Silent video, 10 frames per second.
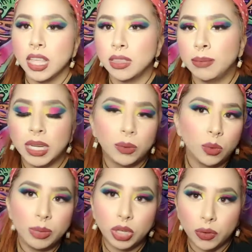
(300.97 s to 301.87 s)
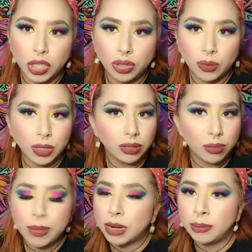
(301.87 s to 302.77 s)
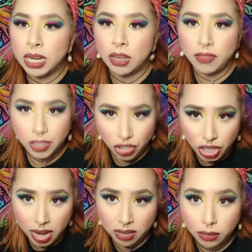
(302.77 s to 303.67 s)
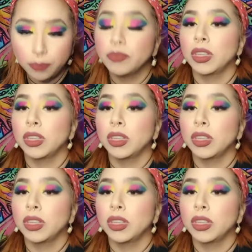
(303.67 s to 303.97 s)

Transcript: the money will be going towards the betterment of this channel